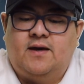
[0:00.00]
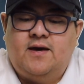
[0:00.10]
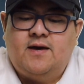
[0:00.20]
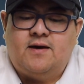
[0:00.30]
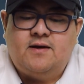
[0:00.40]

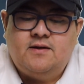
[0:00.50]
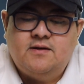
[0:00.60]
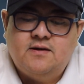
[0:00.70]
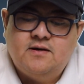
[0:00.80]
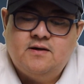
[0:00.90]

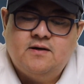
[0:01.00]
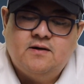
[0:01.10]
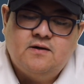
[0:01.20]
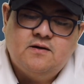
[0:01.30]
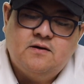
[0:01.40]
And
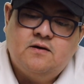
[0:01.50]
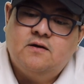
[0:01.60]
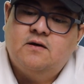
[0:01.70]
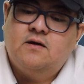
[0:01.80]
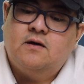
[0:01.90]

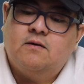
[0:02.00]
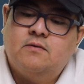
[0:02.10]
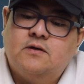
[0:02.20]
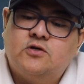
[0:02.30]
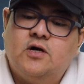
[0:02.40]
I'm
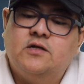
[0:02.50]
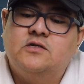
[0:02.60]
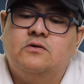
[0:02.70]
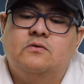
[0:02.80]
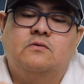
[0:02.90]
gonna try
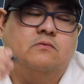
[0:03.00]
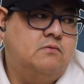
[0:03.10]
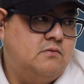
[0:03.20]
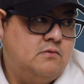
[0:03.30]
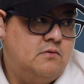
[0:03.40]
to
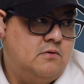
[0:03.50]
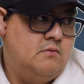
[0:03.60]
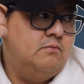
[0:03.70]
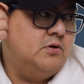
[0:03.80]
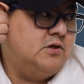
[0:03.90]

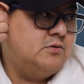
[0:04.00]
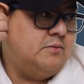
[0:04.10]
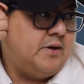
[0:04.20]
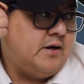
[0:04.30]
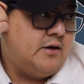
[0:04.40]
put this
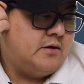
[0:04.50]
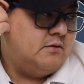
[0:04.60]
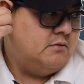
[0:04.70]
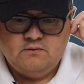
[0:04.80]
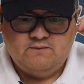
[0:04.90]
on my ear.
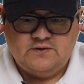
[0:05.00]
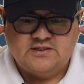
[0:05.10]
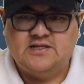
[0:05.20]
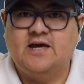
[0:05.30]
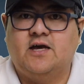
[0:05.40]

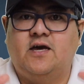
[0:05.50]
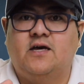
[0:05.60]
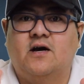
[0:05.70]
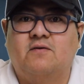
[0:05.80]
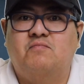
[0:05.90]
Feels like
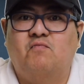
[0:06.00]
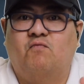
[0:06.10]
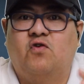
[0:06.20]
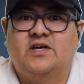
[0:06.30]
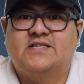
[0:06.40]
a
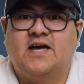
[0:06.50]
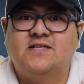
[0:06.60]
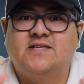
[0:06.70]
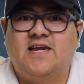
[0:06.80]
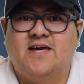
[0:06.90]
voice
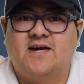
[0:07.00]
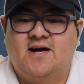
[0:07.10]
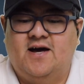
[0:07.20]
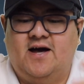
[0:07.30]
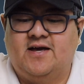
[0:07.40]
canceling.
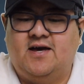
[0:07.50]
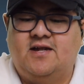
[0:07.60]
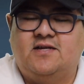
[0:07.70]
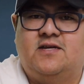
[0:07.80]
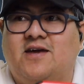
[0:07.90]
I
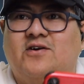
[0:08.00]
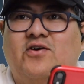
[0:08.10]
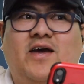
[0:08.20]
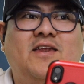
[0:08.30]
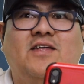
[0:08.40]
can't
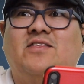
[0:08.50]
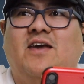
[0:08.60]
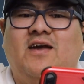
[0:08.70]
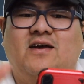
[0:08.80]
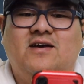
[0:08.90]
hear
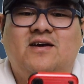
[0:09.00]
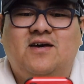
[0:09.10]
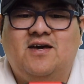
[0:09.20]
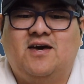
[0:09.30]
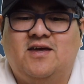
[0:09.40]
anything
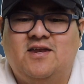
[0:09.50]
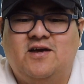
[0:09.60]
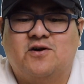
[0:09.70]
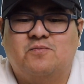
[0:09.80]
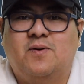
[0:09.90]
in
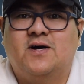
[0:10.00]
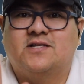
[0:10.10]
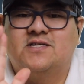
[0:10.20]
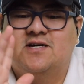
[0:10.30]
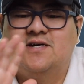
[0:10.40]
here,
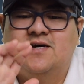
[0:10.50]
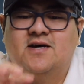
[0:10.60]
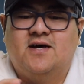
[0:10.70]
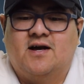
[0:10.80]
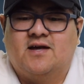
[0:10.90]
but
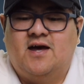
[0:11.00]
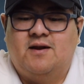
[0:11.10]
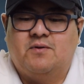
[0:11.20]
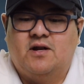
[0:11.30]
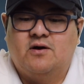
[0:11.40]
again,
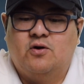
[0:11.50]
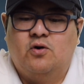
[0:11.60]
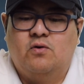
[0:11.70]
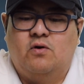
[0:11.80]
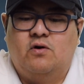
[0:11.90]
I'm gonna
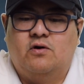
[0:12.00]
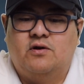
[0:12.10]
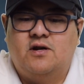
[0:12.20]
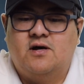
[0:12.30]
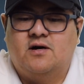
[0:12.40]
go
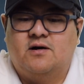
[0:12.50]
on